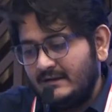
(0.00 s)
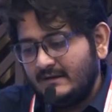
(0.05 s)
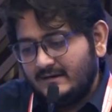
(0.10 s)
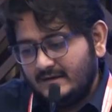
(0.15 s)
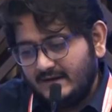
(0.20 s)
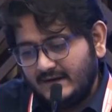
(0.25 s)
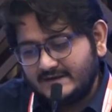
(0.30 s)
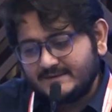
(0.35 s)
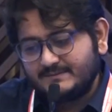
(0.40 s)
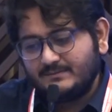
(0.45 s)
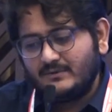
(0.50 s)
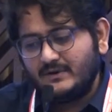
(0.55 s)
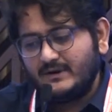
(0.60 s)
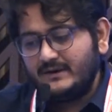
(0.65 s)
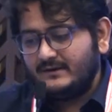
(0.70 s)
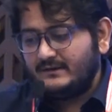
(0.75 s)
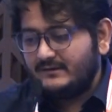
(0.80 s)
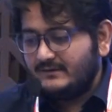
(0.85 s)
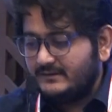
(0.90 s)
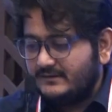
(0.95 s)
Next
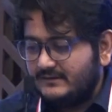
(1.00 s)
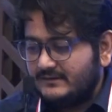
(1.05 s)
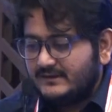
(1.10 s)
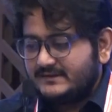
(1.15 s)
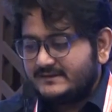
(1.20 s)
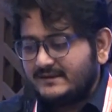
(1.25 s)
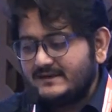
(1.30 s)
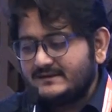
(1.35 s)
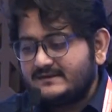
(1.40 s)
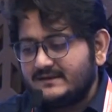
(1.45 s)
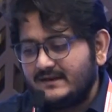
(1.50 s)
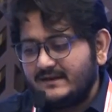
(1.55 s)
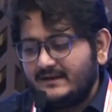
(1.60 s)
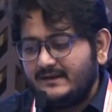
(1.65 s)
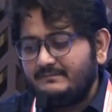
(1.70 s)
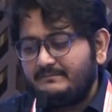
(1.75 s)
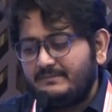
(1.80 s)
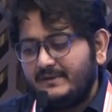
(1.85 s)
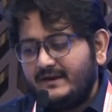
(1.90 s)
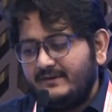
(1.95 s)
point, the
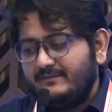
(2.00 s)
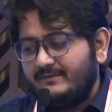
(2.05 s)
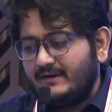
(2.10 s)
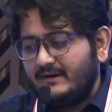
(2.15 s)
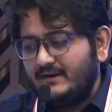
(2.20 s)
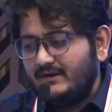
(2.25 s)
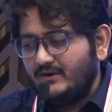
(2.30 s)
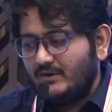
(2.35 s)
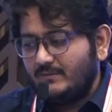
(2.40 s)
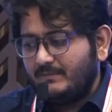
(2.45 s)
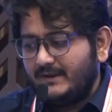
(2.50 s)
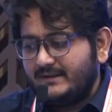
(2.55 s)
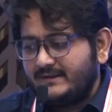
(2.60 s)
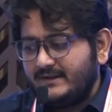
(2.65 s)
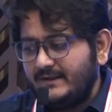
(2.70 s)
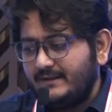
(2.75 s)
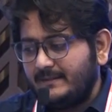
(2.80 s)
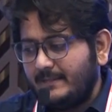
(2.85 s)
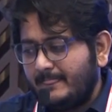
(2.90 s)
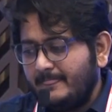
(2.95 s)
sensory peripheral
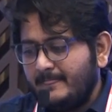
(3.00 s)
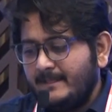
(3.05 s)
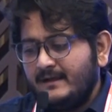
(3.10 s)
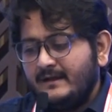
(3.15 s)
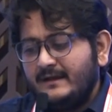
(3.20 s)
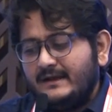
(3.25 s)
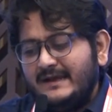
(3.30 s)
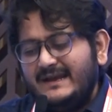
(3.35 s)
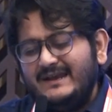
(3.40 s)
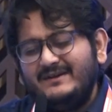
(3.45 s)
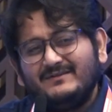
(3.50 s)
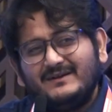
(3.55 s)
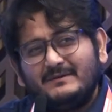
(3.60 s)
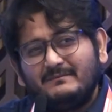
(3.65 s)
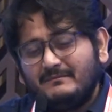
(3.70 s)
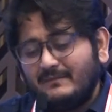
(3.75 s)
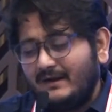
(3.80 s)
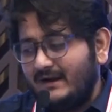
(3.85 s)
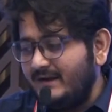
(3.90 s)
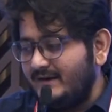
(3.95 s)
neuropathy.
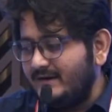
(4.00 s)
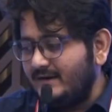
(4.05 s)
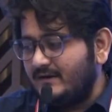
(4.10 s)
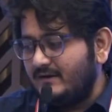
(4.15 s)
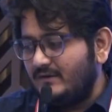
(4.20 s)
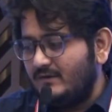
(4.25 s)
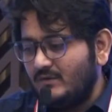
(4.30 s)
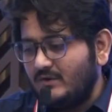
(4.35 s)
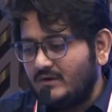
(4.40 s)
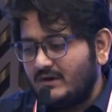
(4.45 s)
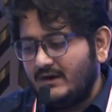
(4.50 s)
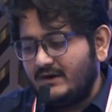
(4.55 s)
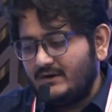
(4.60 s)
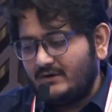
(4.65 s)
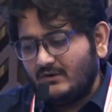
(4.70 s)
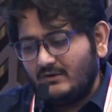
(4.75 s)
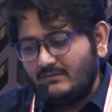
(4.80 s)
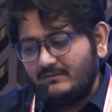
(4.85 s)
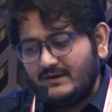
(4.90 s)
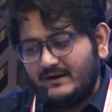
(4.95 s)
Even minor local
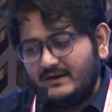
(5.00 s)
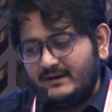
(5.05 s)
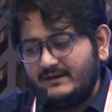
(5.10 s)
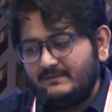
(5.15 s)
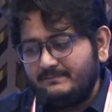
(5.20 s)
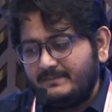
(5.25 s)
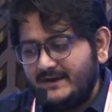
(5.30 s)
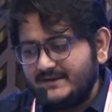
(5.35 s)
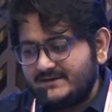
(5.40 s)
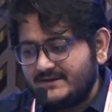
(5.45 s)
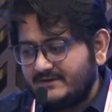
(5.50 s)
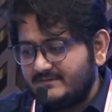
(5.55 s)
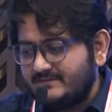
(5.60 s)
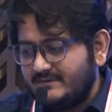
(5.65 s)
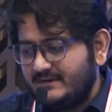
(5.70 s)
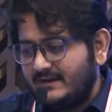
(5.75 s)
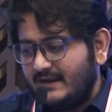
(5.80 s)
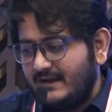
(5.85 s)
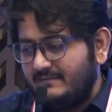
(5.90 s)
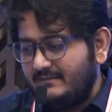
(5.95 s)
trauma in patients
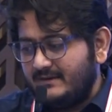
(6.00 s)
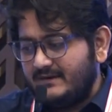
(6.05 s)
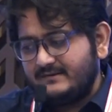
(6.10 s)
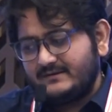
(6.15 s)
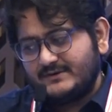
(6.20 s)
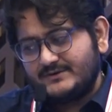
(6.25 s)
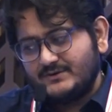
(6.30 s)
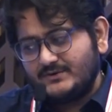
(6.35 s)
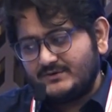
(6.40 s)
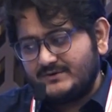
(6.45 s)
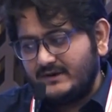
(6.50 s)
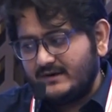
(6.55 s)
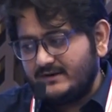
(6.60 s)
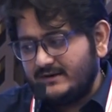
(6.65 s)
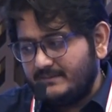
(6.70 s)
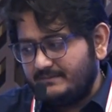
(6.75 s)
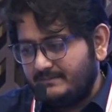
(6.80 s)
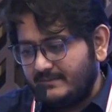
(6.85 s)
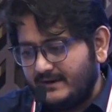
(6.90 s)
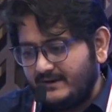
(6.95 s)
with
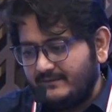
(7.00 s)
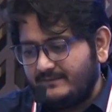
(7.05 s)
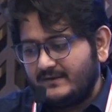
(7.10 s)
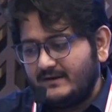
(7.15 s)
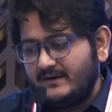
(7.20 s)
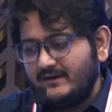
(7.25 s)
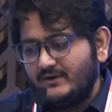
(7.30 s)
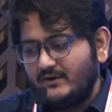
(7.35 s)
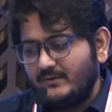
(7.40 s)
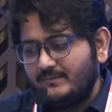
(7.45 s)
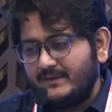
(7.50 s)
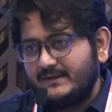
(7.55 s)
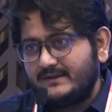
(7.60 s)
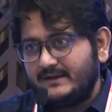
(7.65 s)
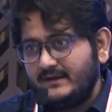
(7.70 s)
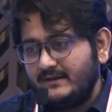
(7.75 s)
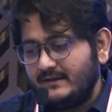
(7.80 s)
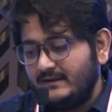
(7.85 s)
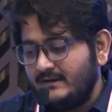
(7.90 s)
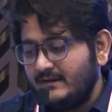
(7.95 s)
diabetes-associated peripheral
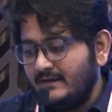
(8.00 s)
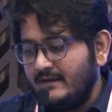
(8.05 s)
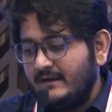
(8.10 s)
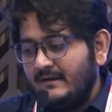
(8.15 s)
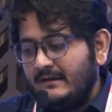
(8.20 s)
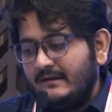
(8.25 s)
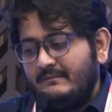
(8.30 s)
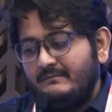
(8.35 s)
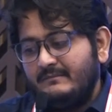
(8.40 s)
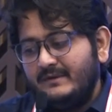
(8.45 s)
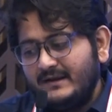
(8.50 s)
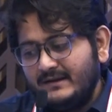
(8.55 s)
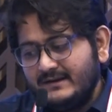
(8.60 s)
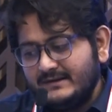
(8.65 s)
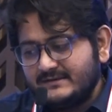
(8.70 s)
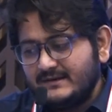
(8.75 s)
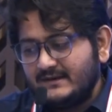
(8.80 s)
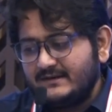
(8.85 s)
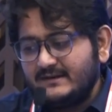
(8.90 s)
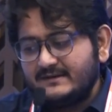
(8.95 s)
neuropathy may
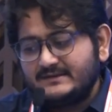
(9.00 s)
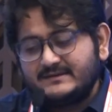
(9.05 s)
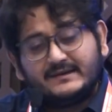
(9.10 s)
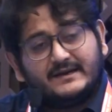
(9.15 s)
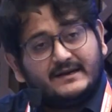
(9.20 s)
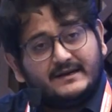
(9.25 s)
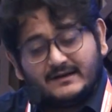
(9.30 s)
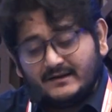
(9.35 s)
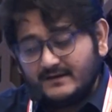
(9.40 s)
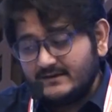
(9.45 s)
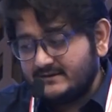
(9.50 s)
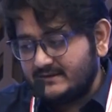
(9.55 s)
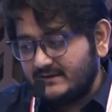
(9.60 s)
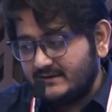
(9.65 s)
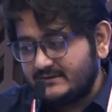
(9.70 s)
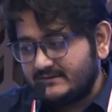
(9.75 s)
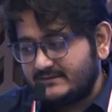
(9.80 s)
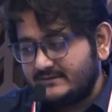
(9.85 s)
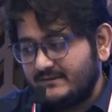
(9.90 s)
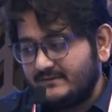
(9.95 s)
result in skin
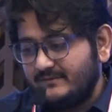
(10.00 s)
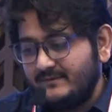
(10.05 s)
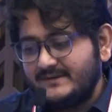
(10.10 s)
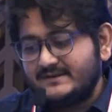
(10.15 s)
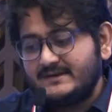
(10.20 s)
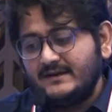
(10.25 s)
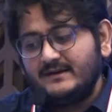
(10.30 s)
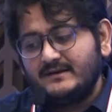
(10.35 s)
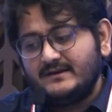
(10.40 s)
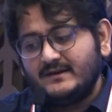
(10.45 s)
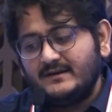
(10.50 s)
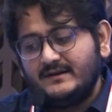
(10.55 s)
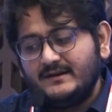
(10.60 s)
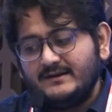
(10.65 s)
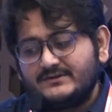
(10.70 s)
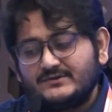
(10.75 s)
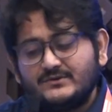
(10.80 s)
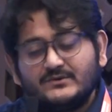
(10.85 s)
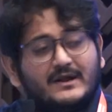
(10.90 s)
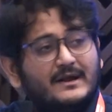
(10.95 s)
ulcers, which in turn
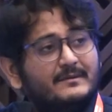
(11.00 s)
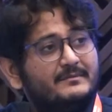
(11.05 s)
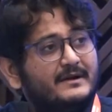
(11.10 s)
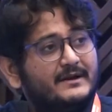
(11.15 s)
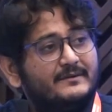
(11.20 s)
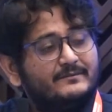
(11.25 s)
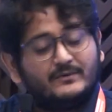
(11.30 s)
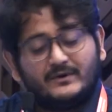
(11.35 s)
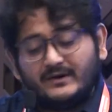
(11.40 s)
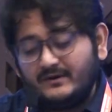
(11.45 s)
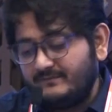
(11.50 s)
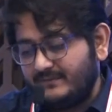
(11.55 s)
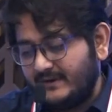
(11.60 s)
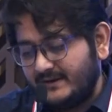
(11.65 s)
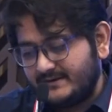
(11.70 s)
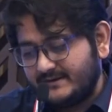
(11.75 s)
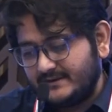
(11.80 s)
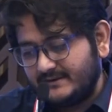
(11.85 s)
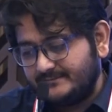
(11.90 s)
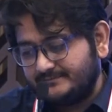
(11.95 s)
leads to diabetic foot
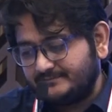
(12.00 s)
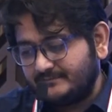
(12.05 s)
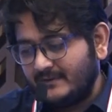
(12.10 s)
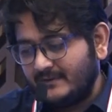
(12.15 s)
infection.